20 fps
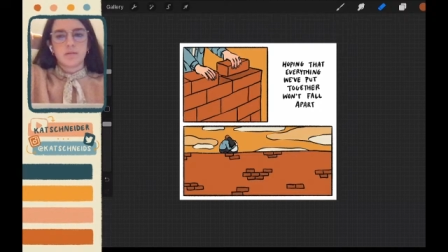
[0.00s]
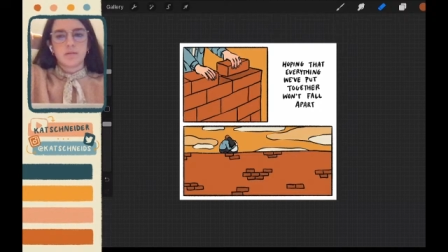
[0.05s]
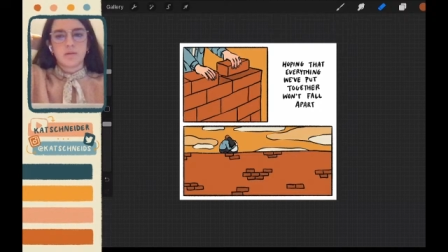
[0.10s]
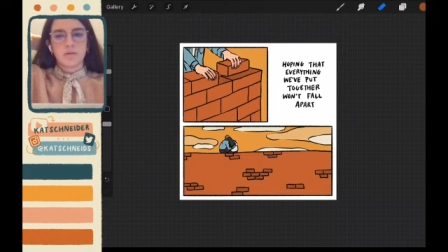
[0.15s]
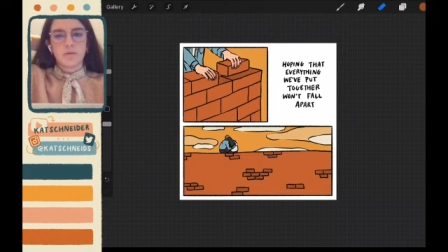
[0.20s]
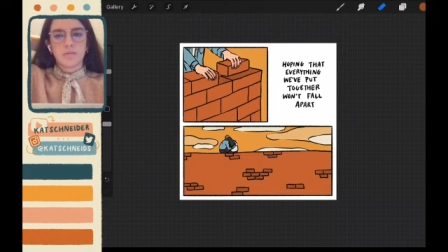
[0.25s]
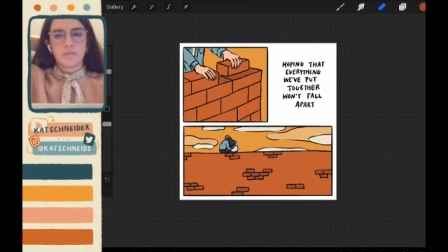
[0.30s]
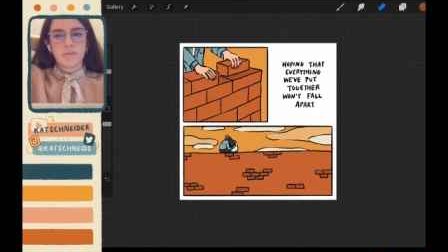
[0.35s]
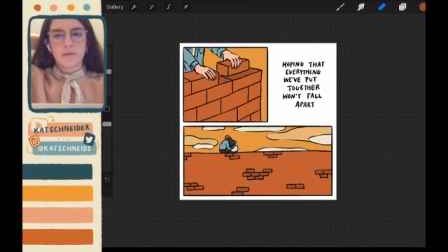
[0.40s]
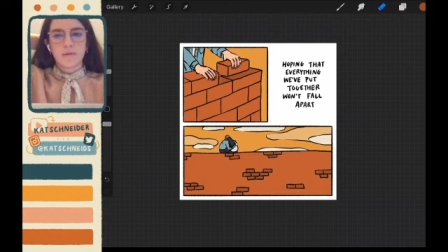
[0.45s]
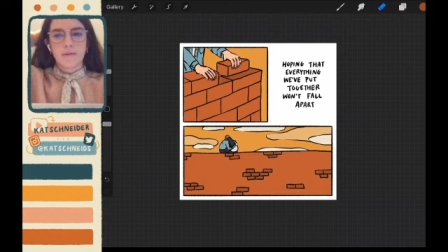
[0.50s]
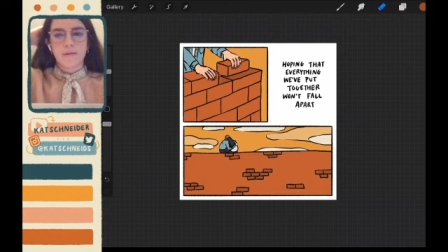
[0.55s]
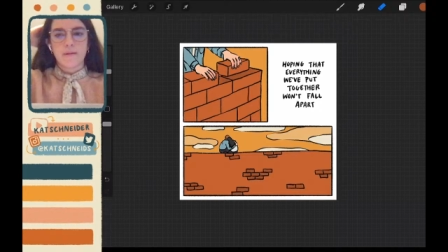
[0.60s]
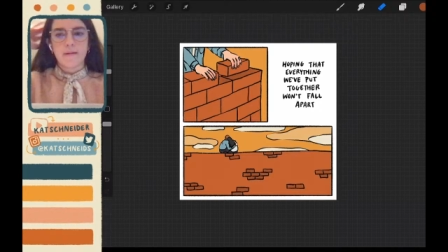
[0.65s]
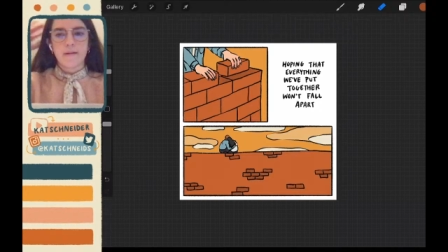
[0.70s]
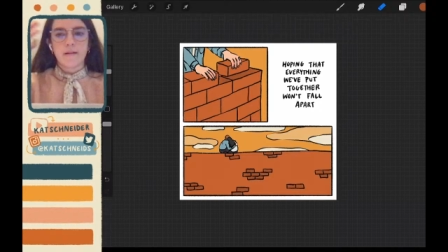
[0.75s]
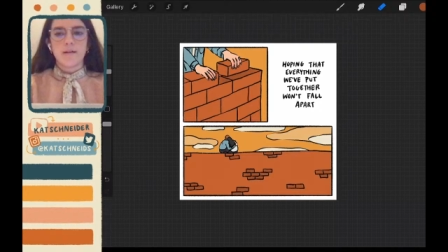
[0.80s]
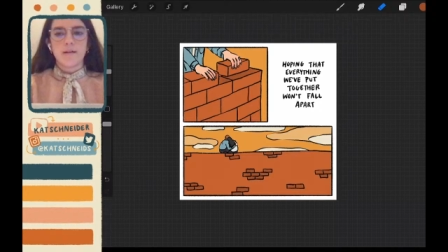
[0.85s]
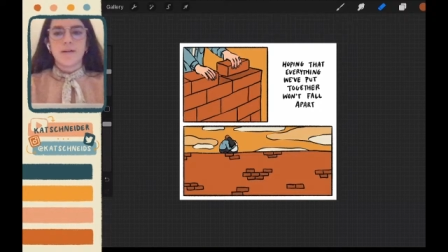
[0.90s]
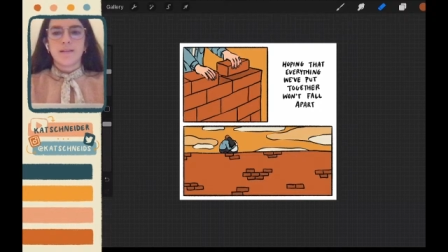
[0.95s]
So
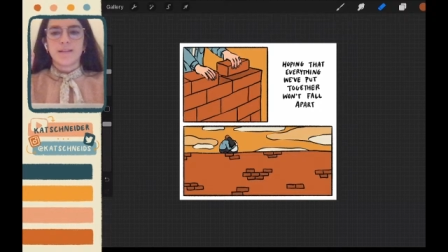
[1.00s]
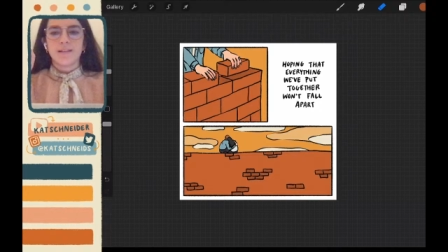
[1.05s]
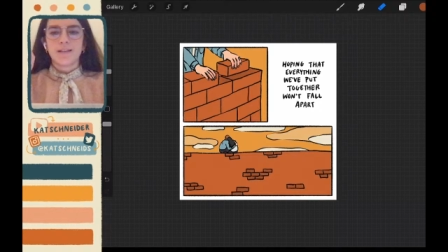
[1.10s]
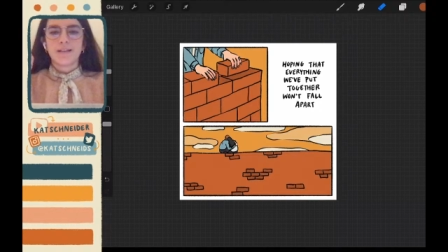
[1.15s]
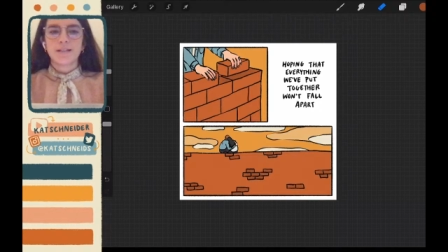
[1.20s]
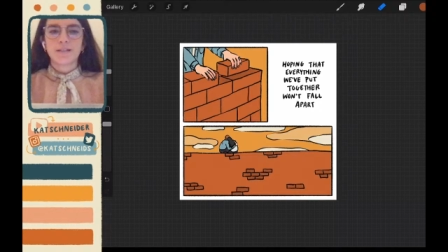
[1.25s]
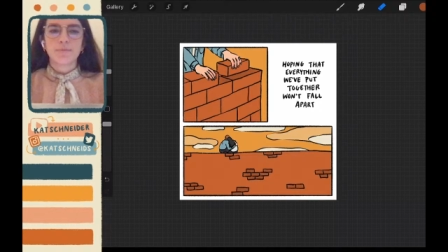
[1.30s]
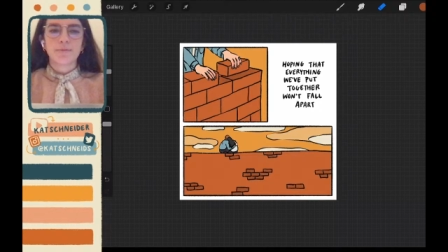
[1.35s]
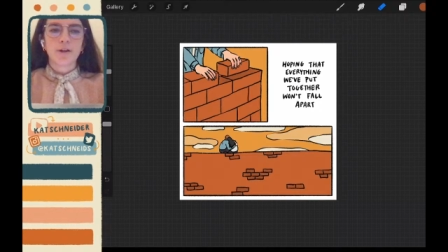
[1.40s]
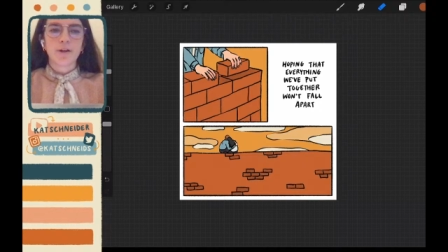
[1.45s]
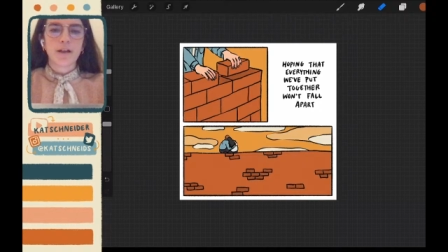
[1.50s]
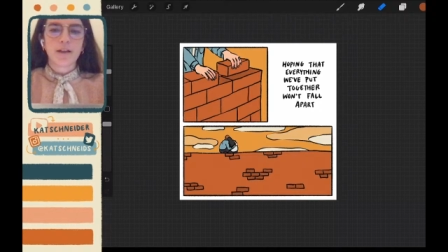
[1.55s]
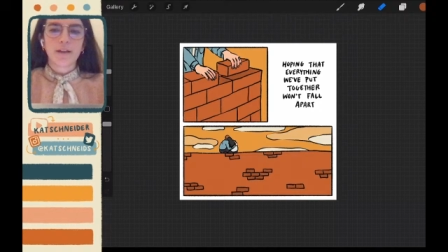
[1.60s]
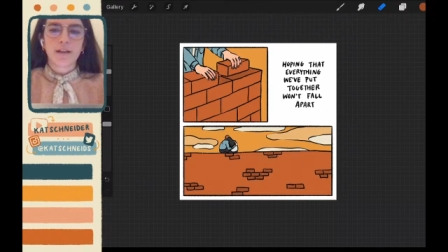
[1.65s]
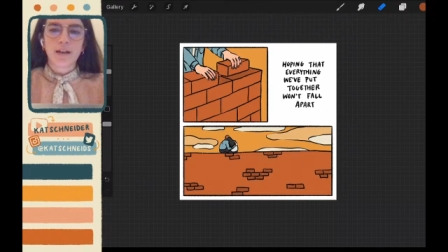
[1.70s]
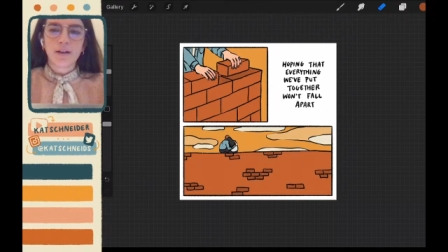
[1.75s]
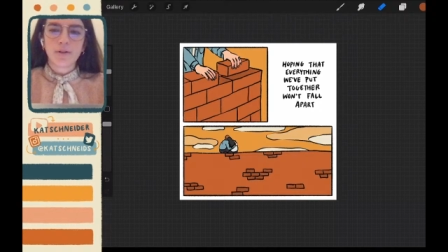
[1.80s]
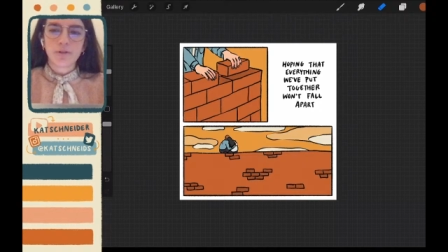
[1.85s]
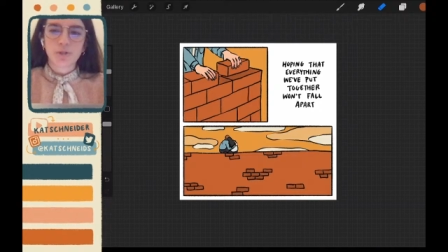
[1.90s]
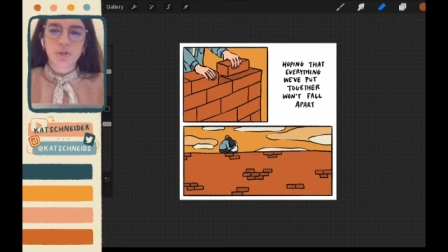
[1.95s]
thanks for
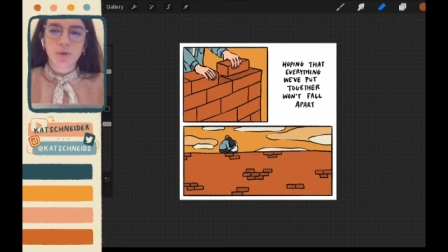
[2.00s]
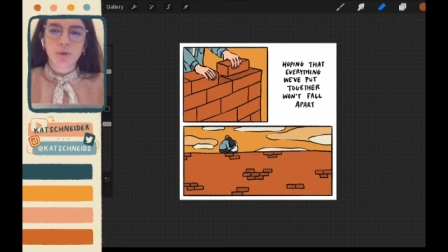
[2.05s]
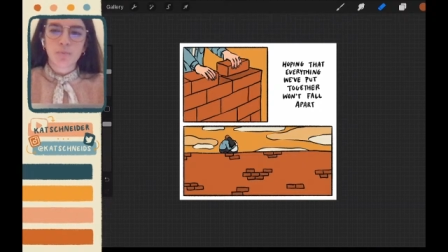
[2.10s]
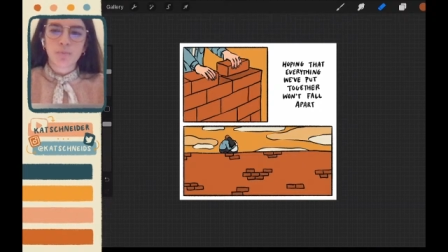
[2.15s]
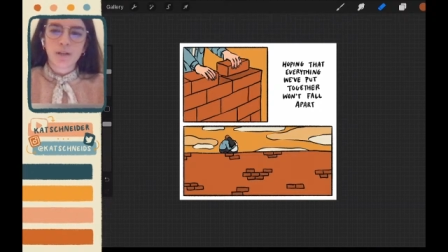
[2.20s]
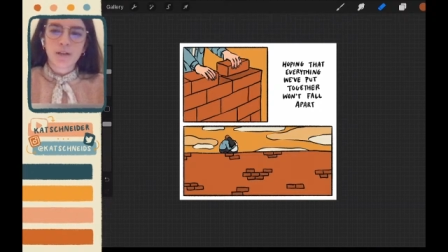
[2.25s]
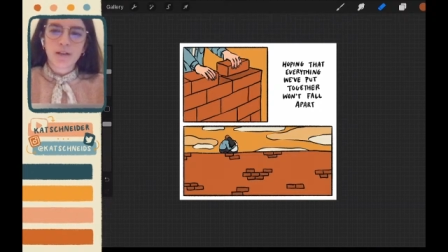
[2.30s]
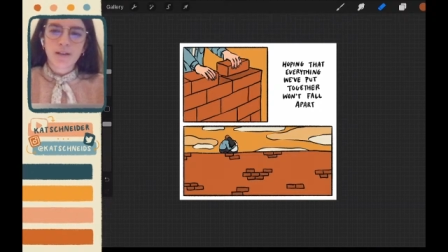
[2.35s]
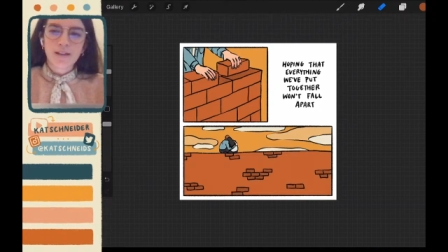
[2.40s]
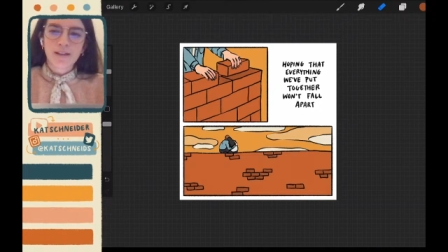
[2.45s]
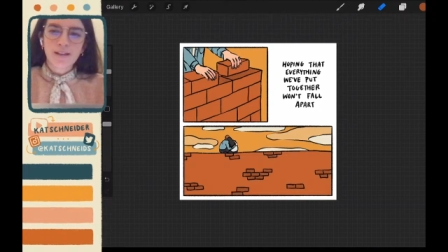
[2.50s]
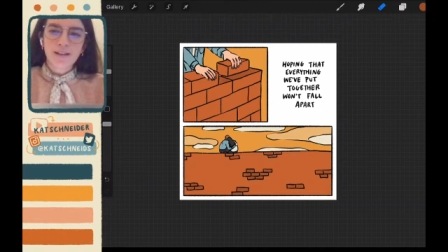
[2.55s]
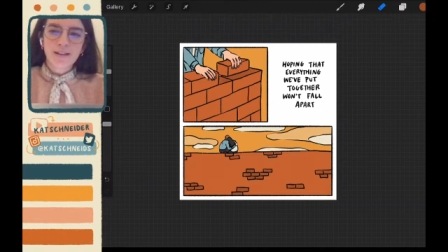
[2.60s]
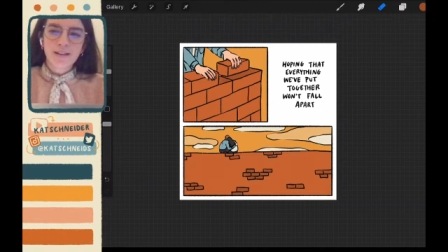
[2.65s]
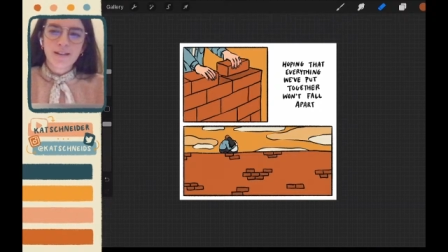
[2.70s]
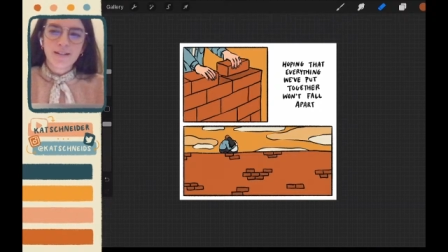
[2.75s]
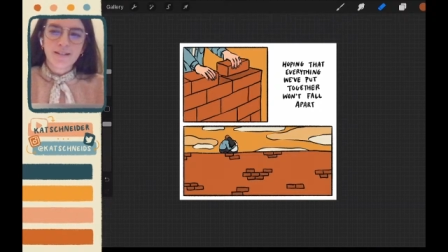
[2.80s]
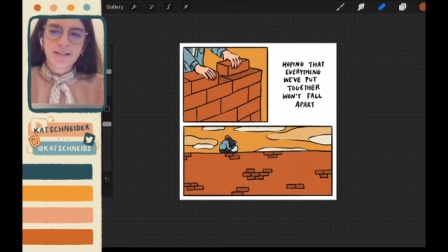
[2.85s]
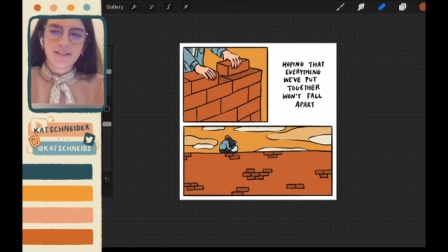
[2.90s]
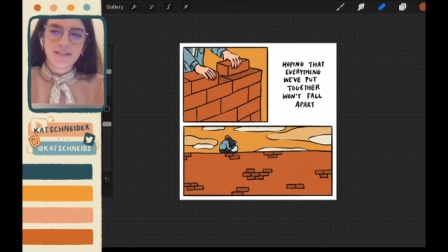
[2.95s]
hanging out, Joe
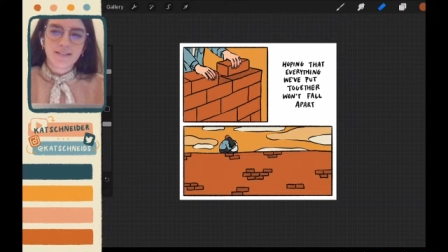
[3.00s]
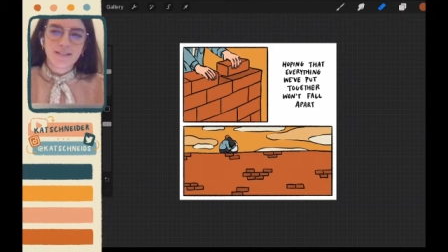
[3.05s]
Blaine.